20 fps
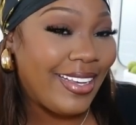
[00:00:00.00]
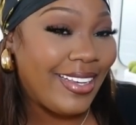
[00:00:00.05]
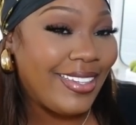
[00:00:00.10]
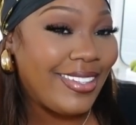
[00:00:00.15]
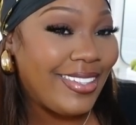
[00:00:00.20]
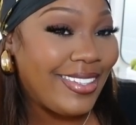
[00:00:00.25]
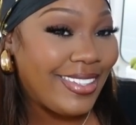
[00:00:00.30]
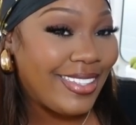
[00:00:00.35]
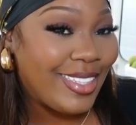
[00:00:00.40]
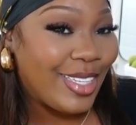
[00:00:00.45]

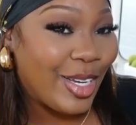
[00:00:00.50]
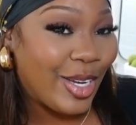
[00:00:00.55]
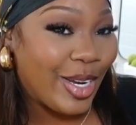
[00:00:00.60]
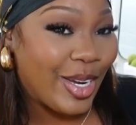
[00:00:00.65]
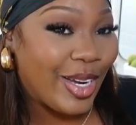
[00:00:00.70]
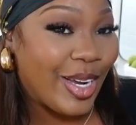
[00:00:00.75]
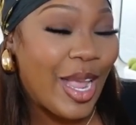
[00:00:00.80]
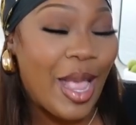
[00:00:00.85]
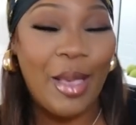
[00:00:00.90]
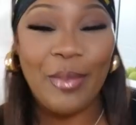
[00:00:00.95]
Easter.
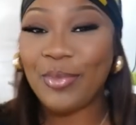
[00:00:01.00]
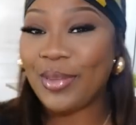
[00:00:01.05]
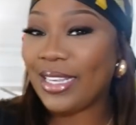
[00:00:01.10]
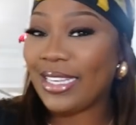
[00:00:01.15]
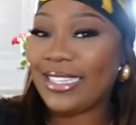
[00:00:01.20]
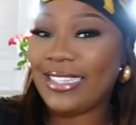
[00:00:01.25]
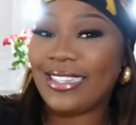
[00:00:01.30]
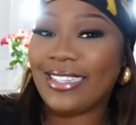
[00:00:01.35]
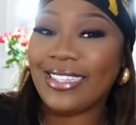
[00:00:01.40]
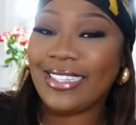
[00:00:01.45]
Happy
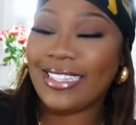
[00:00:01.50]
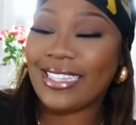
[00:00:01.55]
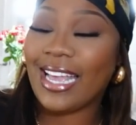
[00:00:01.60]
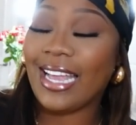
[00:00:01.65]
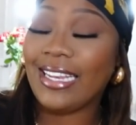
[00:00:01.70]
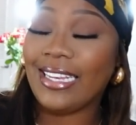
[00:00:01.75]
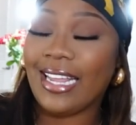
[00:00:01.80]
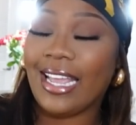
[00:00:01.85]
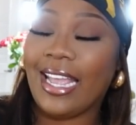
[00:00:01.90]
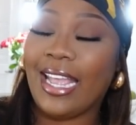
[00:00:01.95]
Easter
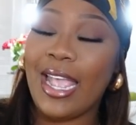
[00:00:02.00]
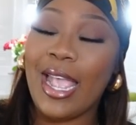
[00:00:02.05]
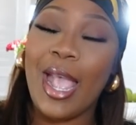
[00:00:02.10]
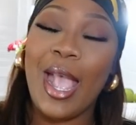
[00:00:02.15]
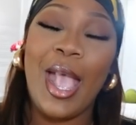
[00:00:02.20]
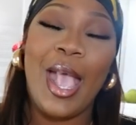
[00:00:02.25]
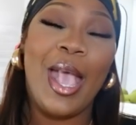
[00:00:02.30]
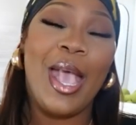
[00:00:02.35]
Sunday.